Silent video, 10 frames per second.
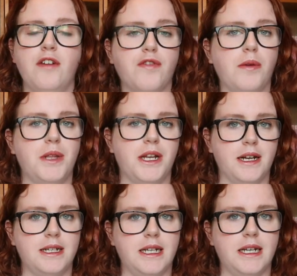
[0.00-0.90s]
from the
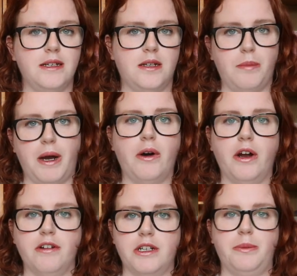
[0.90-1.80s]
90s about
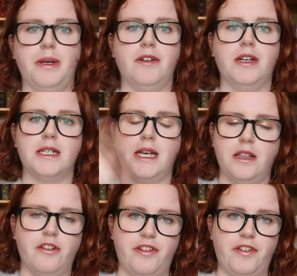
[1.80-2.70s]
her experience in
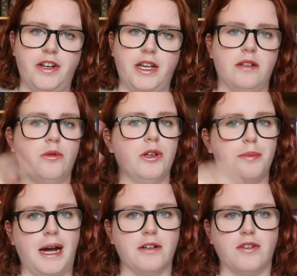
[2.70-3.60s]
the 50s, whereas
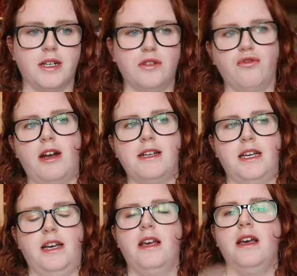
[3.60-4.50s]
Patrick is
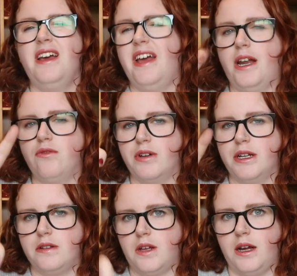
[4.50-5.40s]
writing in
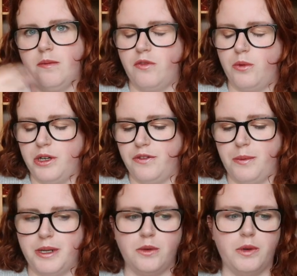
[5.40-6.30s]
real time, for want of a
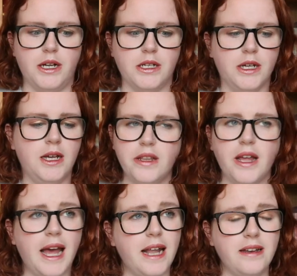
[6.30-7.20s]
better word.
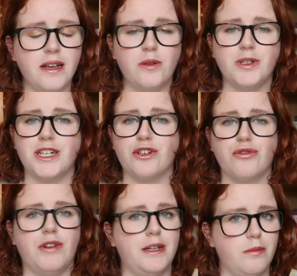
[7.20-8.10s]
The ending was
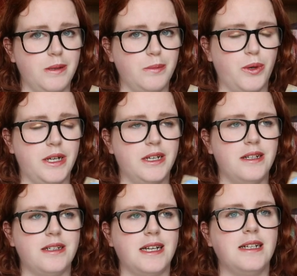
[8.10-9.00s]
incredibly
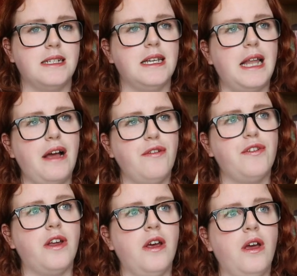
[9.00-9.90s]
poignant. It's
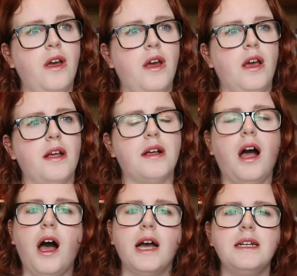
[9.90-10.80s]
left
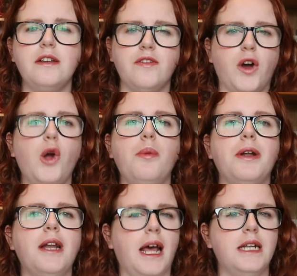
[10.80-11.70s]
kind of
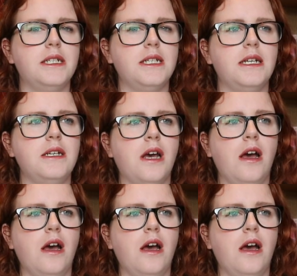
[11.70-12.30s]
open-ended,